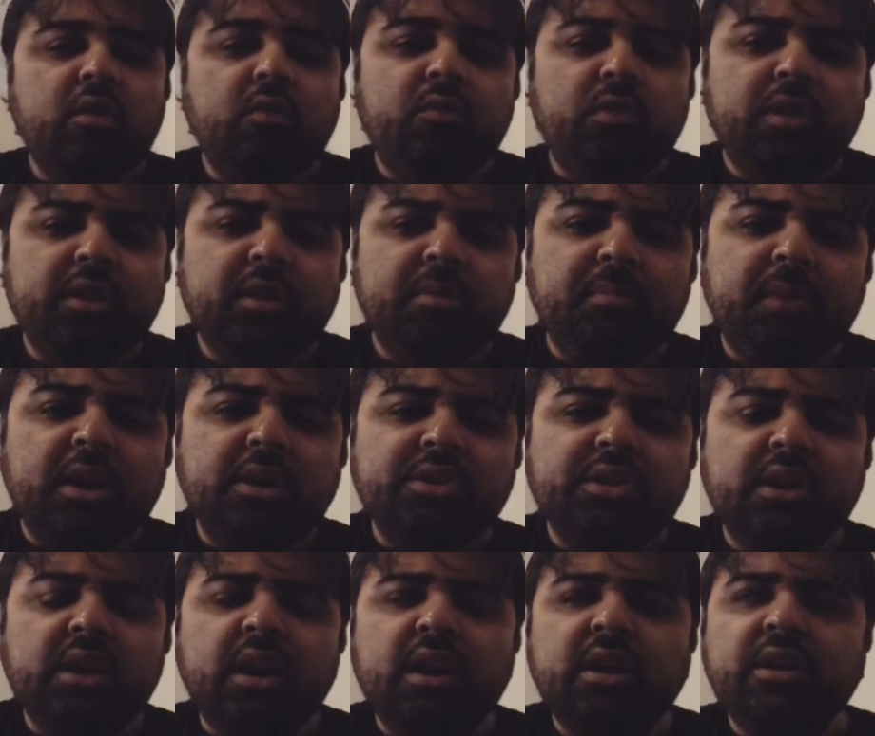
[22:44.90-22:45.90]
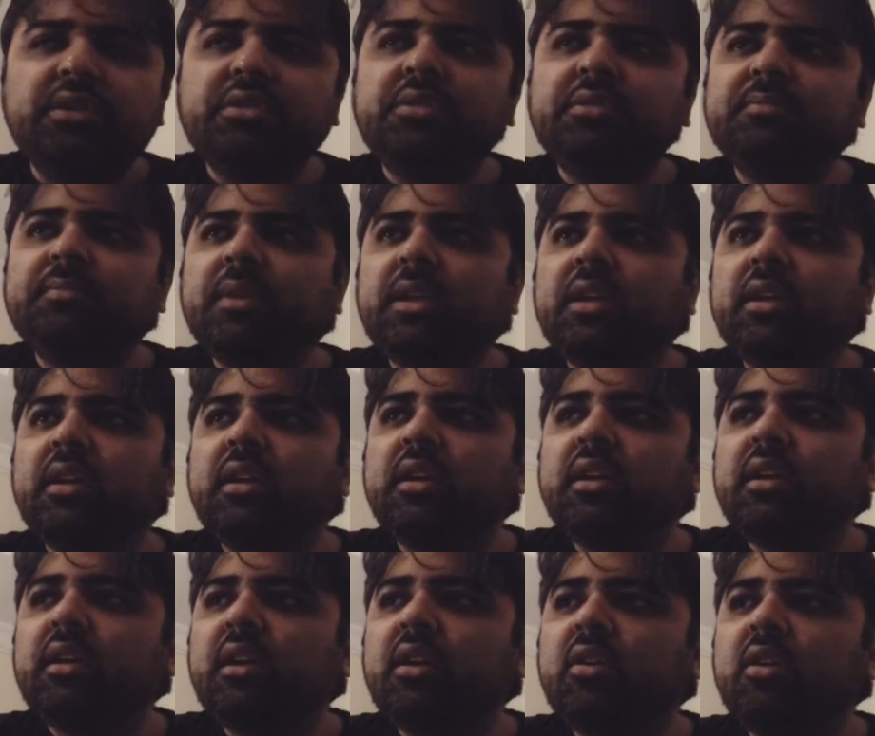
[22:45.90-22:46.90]
for their martial arts
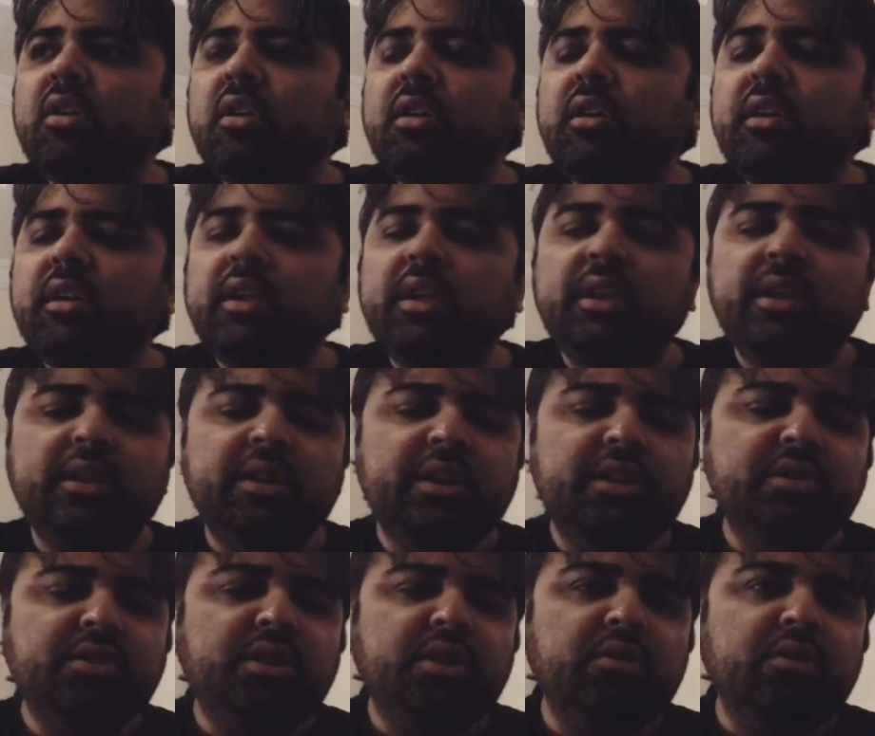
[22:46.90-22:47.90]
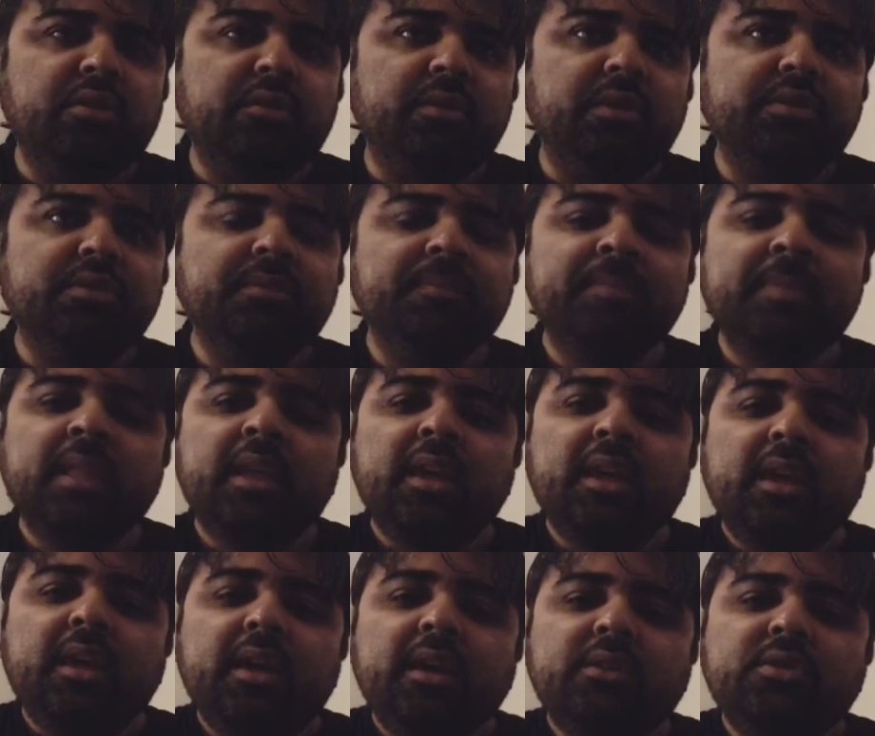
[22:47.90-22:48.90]
in DC universe.
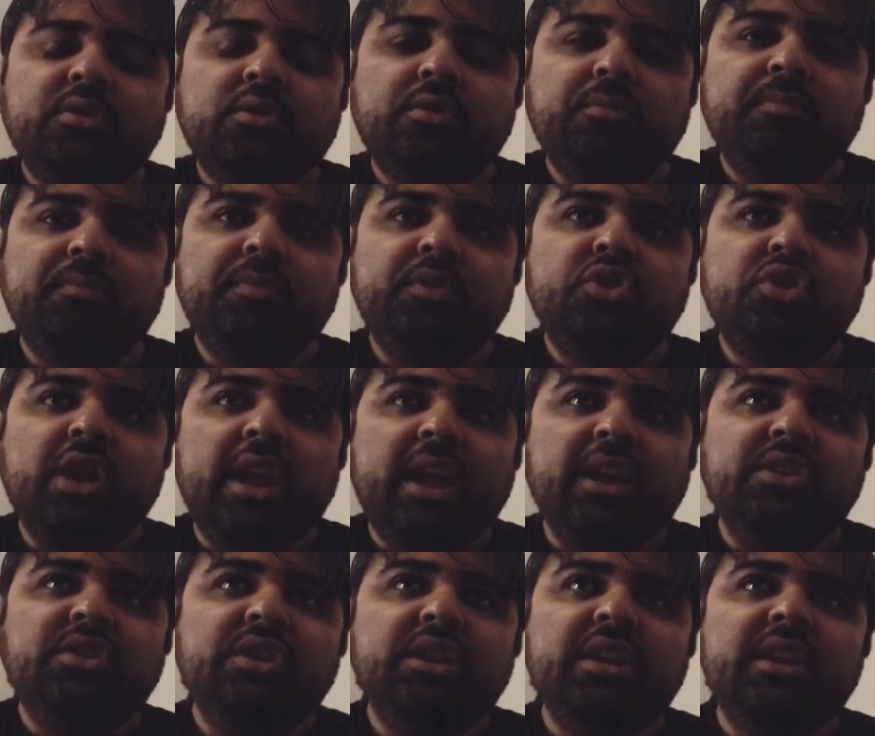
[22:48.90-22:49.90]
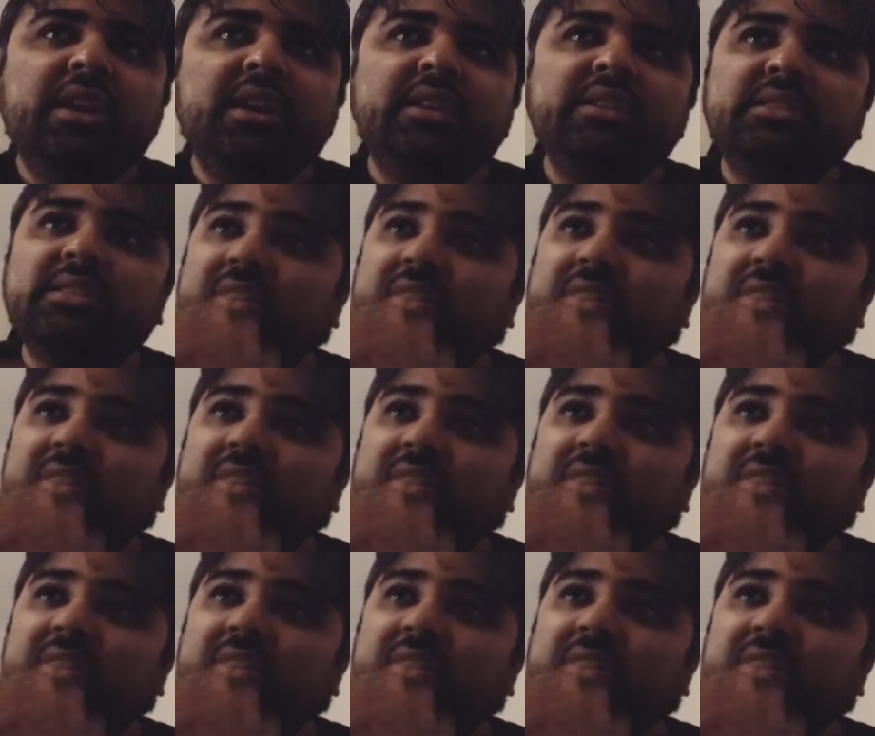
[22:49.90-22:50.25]
So Shang-Chi is